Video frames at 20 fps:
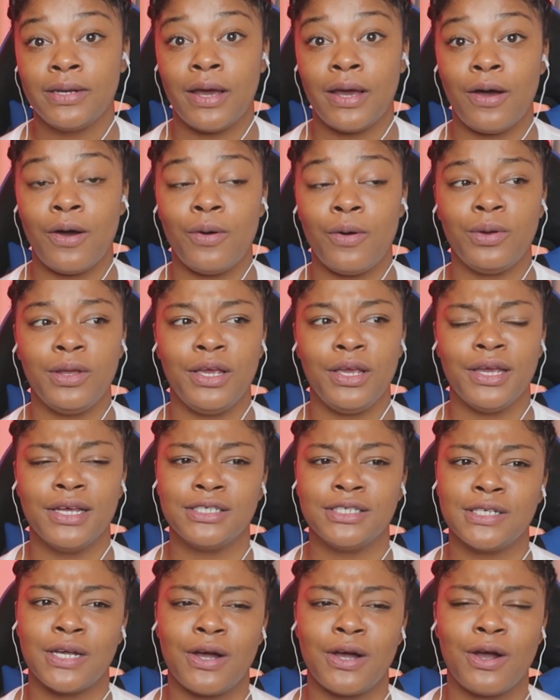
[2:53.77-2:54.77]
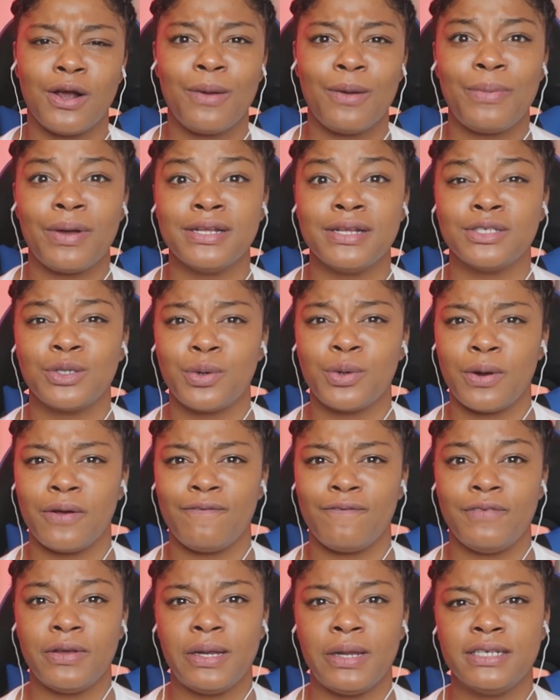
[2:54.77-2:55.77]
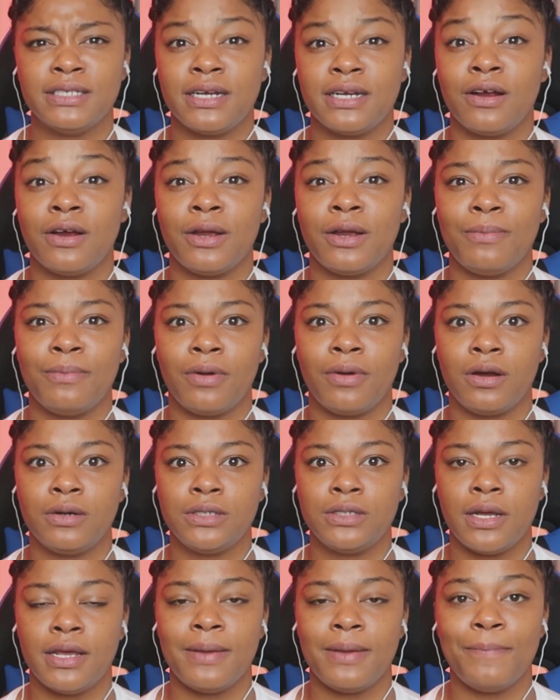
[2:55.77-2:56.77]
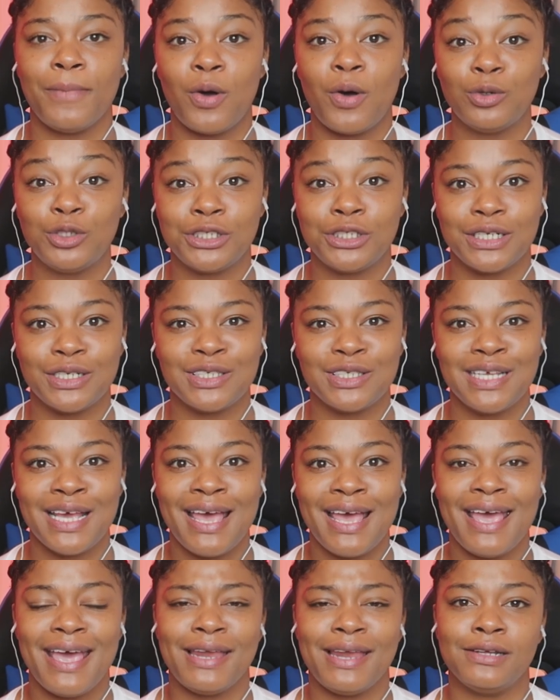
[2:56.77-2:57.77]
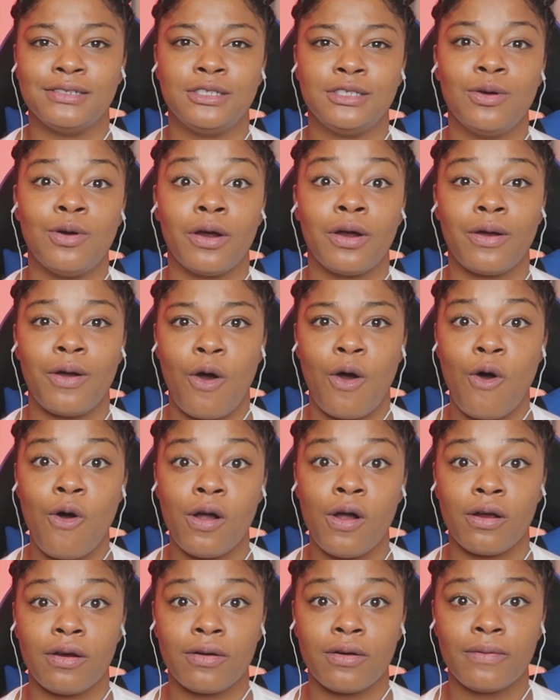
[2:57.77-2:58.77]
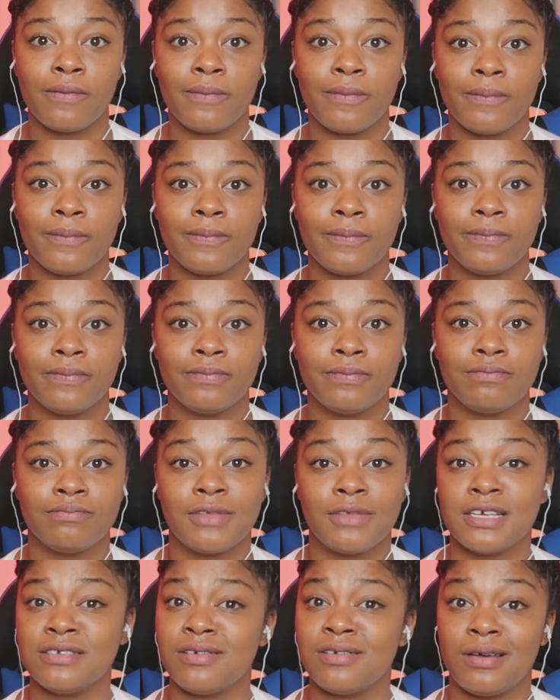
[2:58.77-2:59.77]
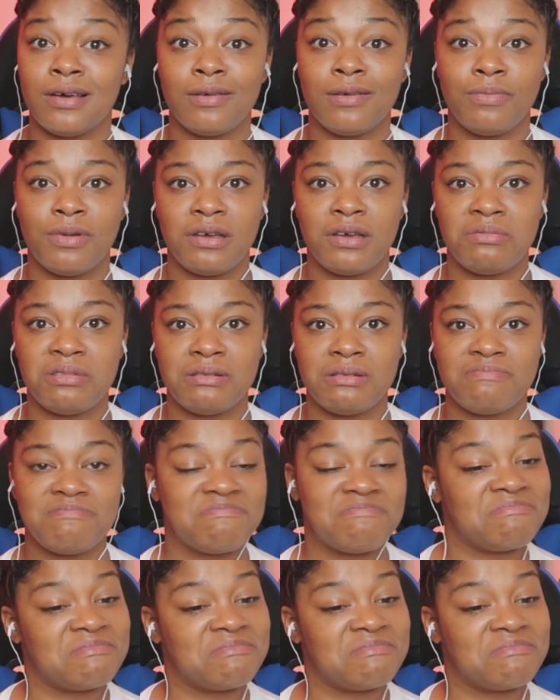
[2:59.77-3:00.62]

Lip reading: Not only into her, but into her feelings and her emotions and into her heart. That's love, baby.